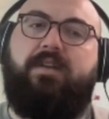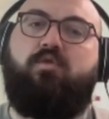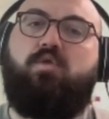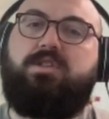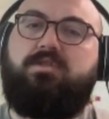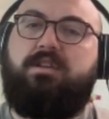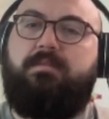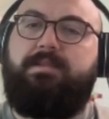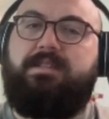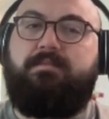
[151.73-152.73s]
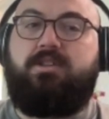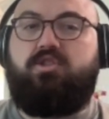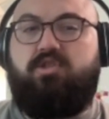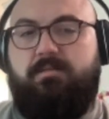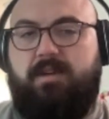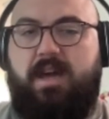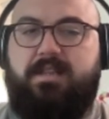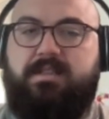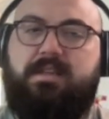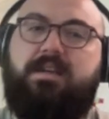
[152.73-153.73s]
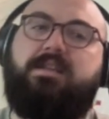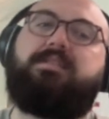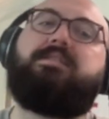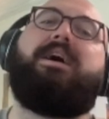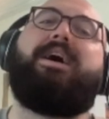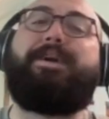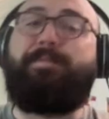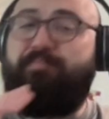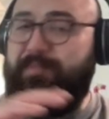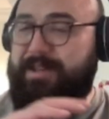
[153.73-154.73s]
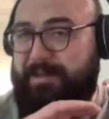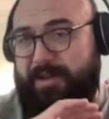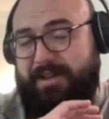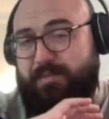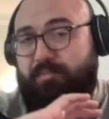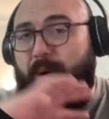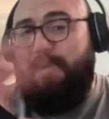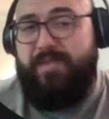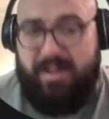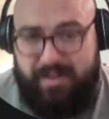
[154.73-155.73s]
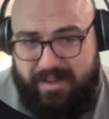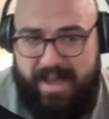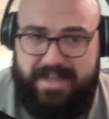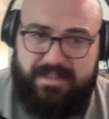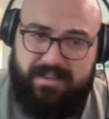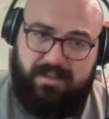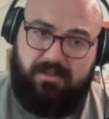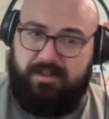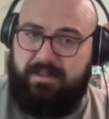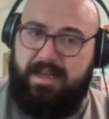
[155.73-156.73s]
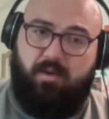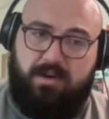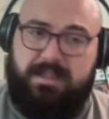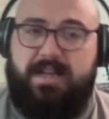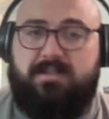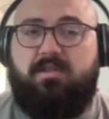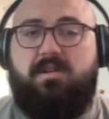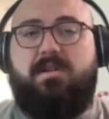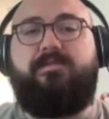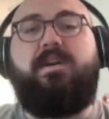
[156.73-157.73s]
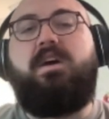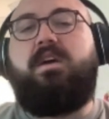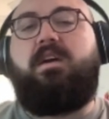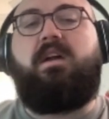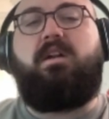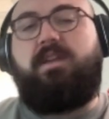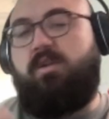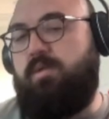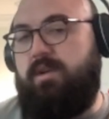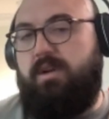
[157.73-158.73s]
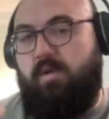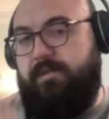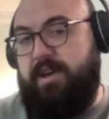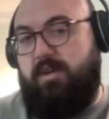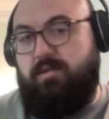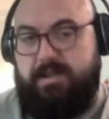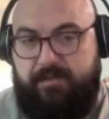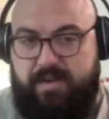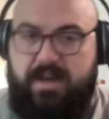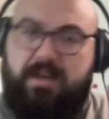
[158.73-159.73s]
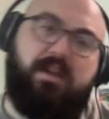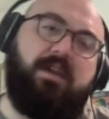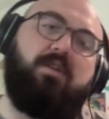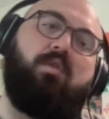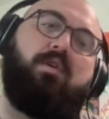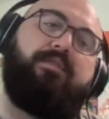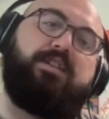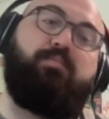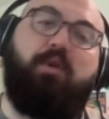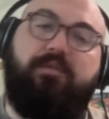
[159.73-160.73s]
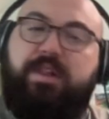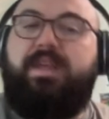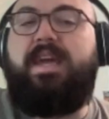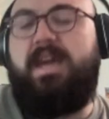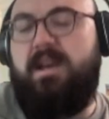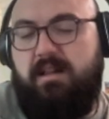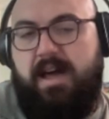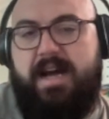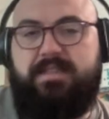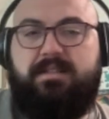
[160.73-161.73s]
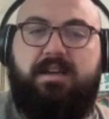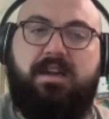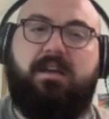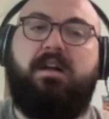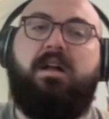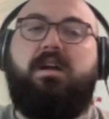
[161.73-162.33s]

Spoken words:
Of course, there's going to be some extreme cases like something is perfectly elastic and you'll get that horizontal curve, and it'll equal, or if it equals infinity, or if it's perfectly inelastic,